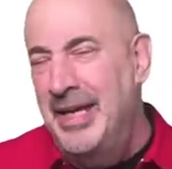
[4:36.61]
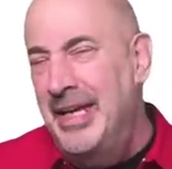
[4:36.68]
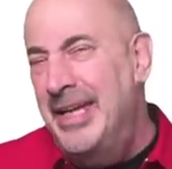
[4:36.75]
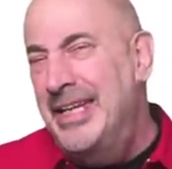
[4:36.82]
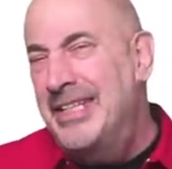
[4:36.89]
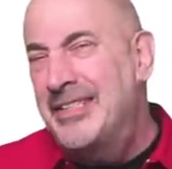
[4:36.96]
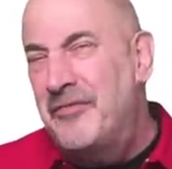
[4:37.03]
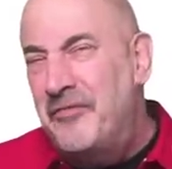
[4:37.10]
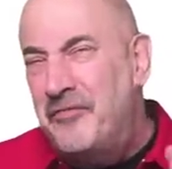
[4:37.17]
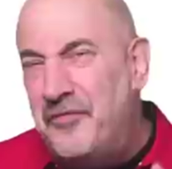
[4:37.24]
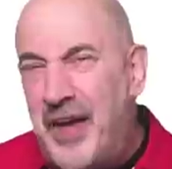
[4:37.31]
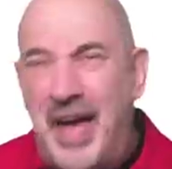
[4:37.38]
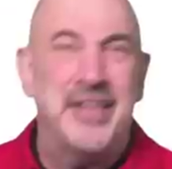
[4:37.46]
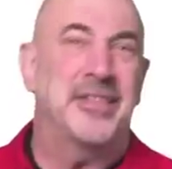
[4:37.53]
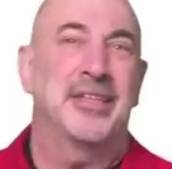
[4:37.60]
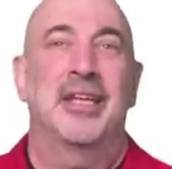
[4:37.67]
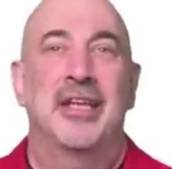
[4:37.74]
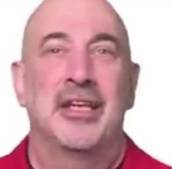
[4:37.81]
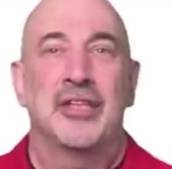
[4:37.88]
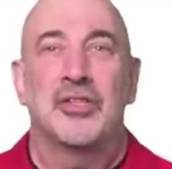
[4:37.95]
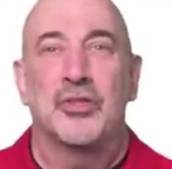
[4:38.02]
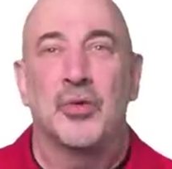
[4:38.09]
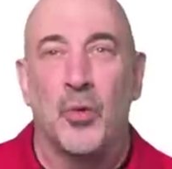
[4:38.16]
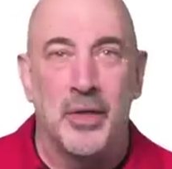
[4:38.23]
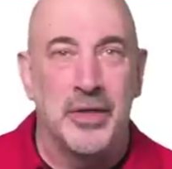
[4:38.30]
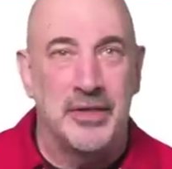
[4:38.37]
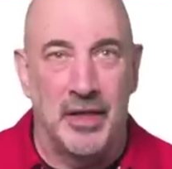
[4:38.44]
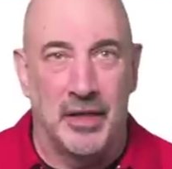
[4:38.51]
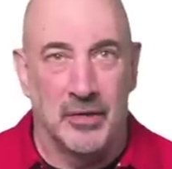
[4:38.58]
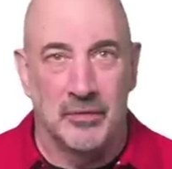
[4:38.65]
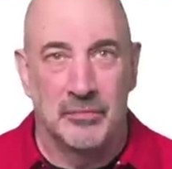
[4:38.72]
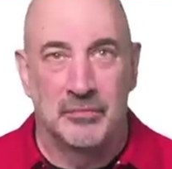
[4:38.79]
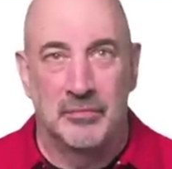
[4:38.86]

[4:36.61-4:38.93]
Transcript: He's a fascinating storyteller.